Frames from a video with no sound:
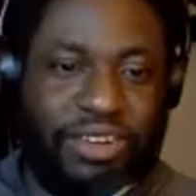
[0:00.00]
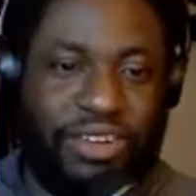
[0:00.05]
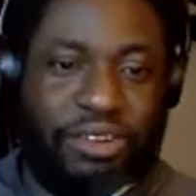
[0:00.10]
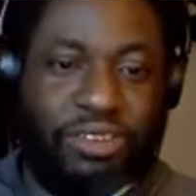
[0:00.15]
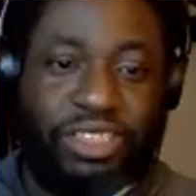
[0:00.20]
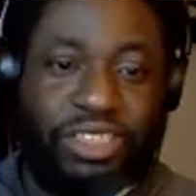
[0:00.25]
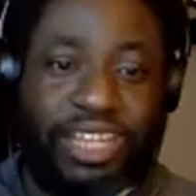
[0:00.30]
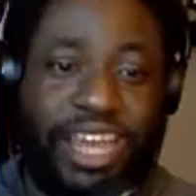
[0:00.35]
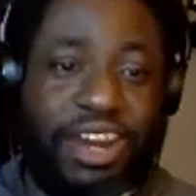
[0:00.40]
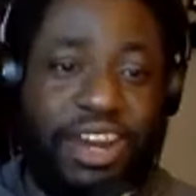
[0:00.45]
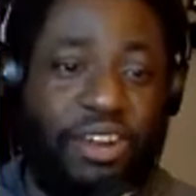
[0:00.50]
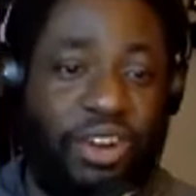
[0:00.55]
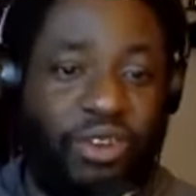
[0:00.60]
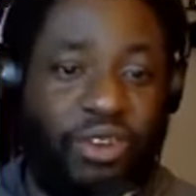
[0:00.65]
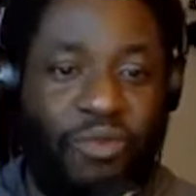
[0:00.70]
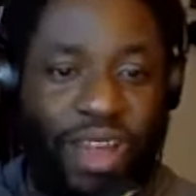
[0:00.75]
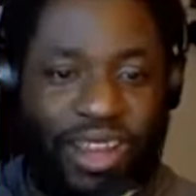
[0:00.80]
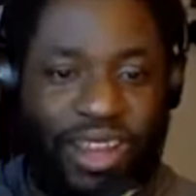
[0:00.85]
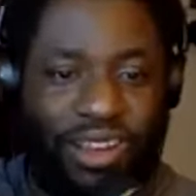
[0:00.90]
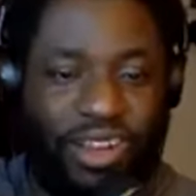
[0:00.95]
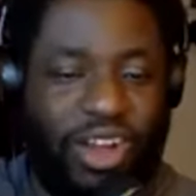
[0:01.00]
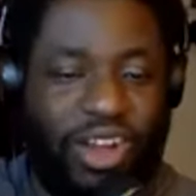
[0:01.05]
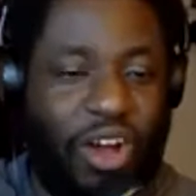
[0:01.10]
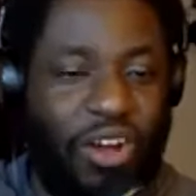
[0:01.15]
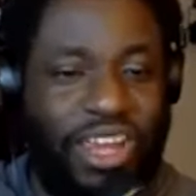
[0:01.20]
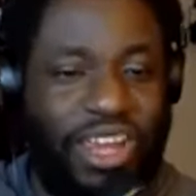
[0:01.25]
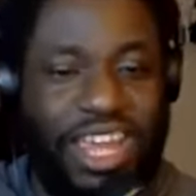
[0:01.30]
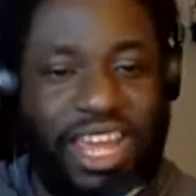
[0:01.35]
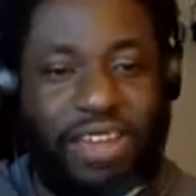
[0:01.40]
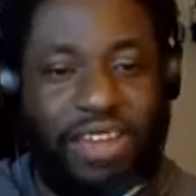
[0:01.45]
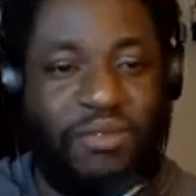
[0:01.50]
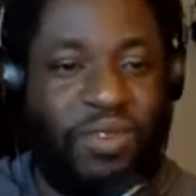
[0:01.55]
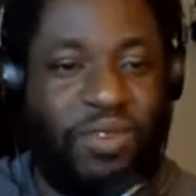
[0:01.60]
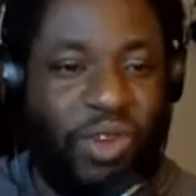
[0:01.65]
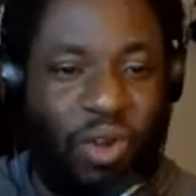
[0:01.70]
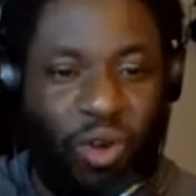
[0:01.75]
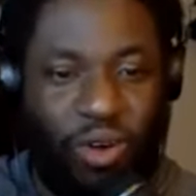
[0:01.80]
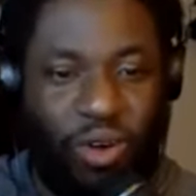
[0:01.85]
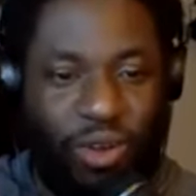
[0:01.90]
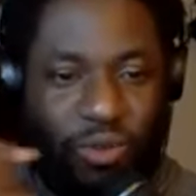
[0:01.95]
Crusade on a record called King of
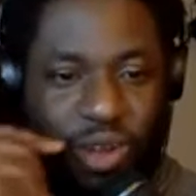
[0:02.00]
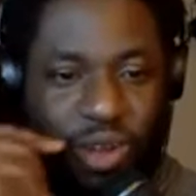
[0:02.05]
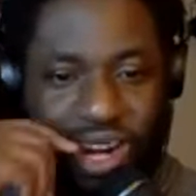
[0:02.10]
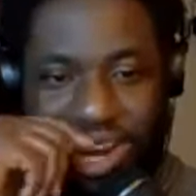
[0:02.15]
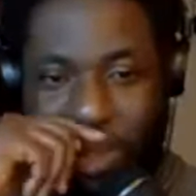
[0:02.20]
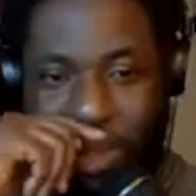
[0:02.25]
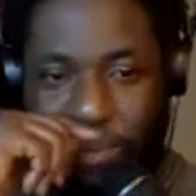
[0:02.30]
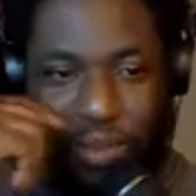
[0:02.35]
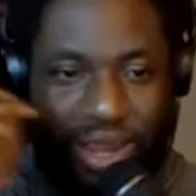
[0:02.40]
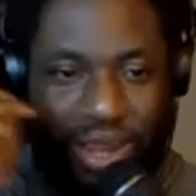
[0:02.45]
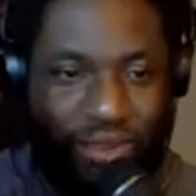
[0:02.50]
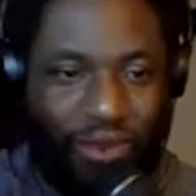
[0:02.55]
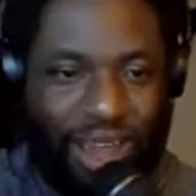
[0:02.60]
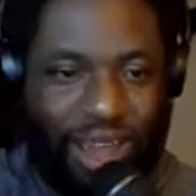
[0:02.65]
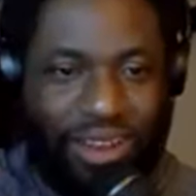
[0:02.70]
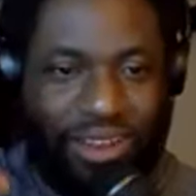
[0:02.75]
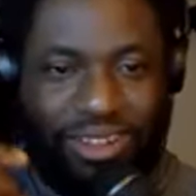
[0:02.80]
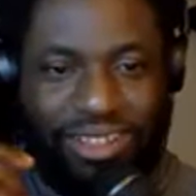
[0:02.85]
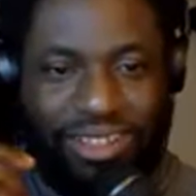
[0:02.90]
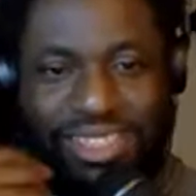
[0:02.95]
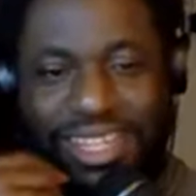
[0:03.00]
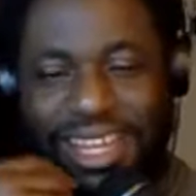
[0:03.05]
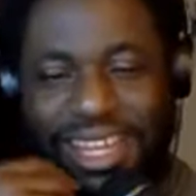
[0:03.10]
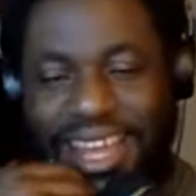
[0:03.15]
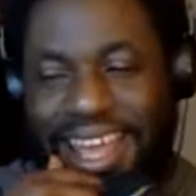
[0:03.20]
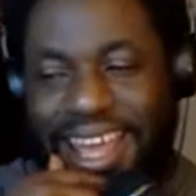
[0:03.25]
Glory, one of their big records.